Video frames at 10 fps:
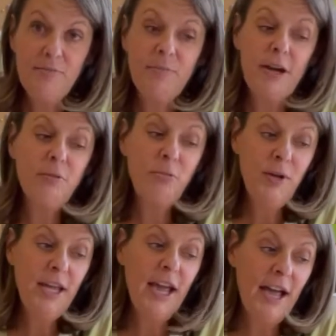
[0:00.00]
but
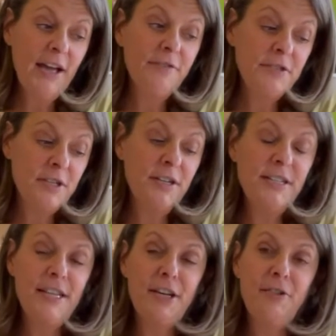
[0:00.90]
we have
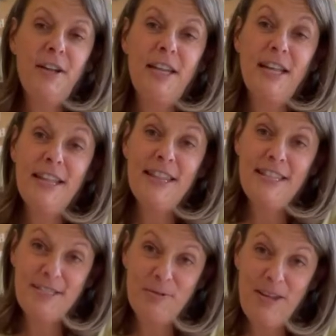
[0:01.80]
started decorating
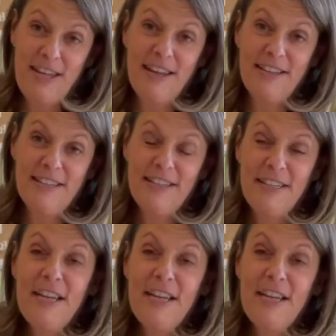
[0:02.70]
this weekend.